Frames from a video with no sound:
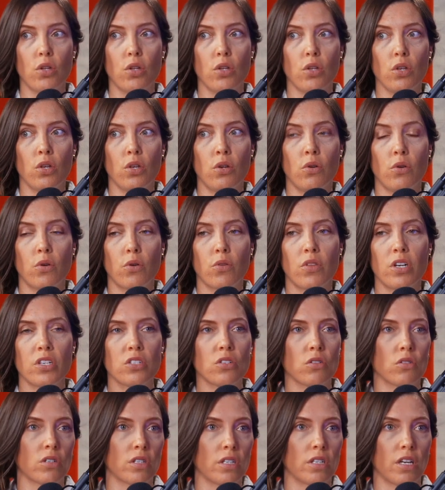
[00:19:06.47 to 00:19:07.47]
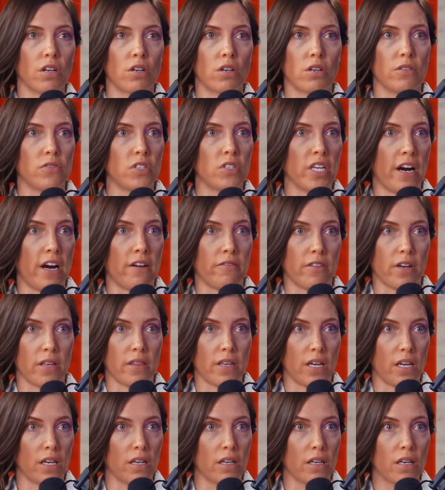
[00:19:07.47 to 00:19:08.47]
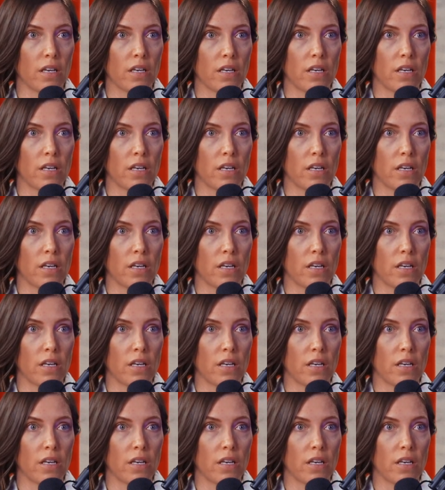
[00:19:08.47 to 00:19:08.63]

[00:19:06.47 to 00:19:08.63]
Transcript: there's a learning curve to everything.